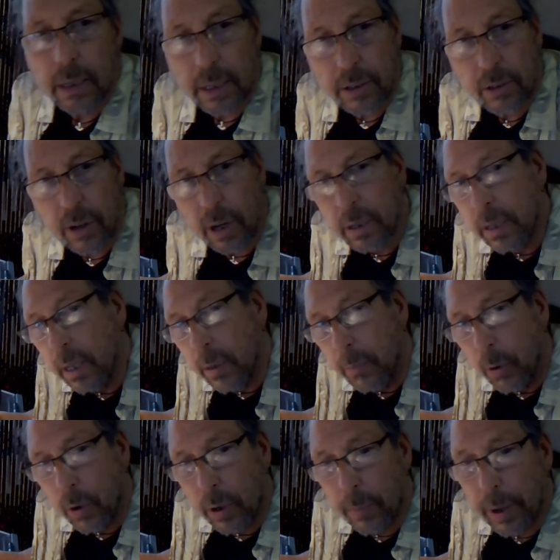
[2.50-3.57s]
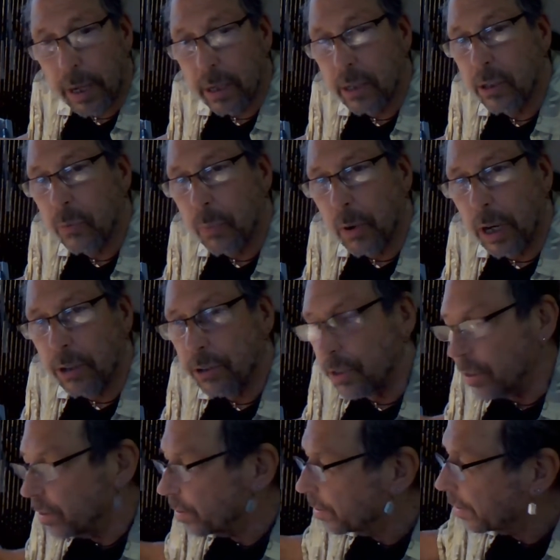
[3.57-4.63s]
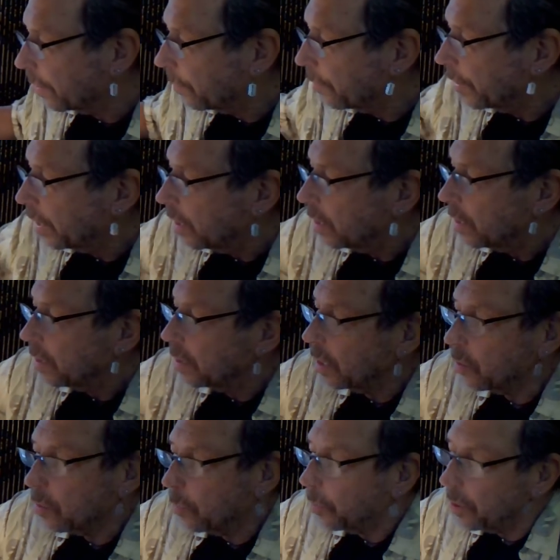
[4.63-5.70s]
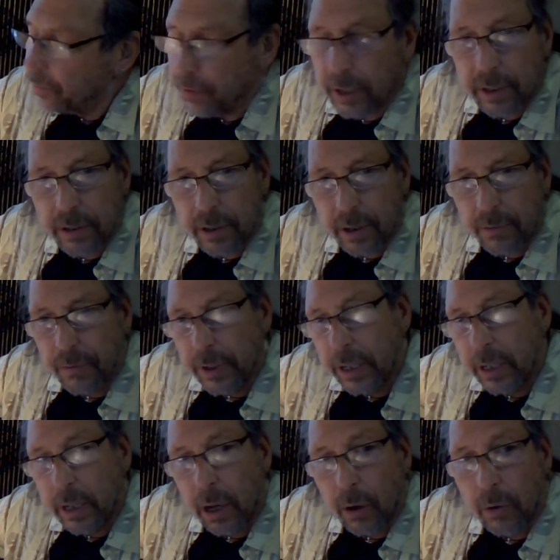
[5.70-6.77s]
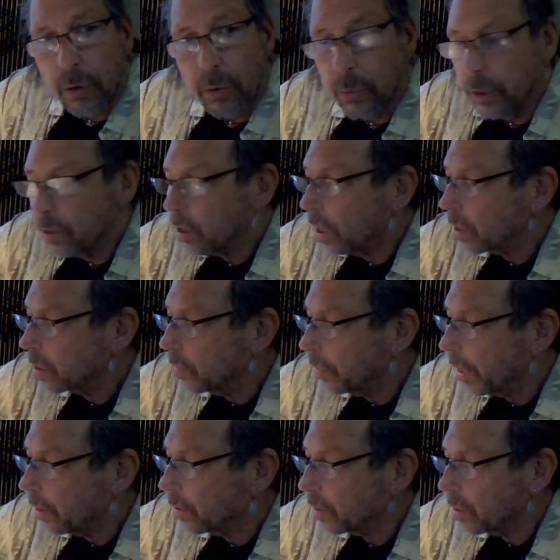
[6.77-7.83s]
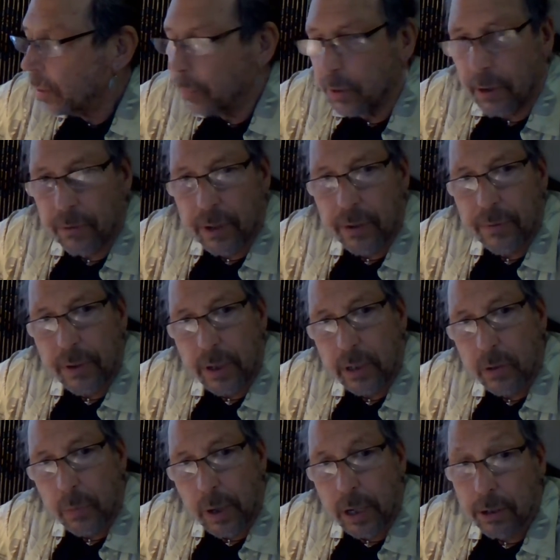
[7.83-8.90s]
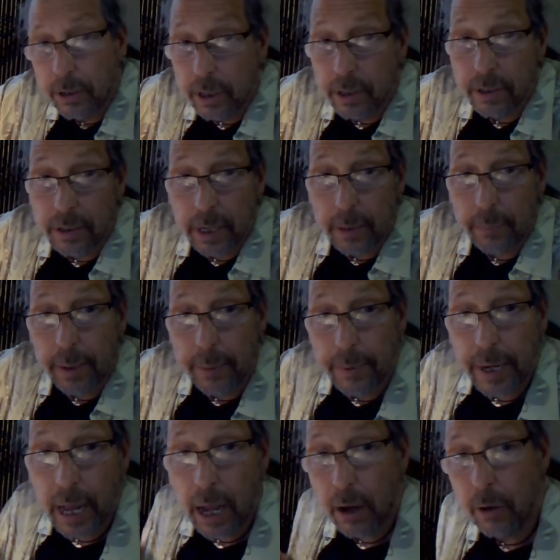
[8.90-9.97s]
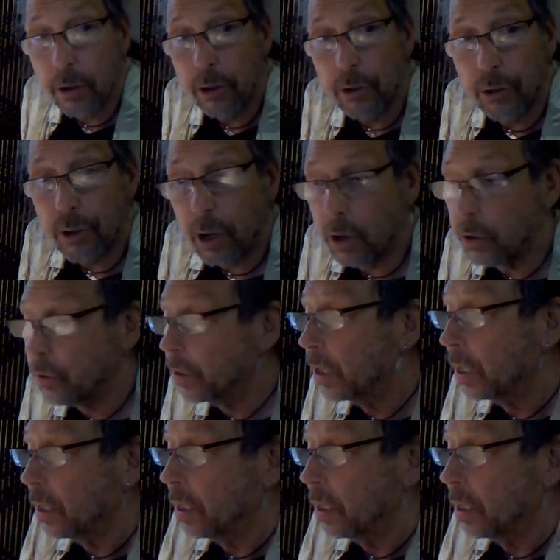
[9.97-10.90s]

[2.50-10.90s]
Let's talk a little more about expressions. Now, in a previous video, we talked about a couple of different expressions and maybe how to show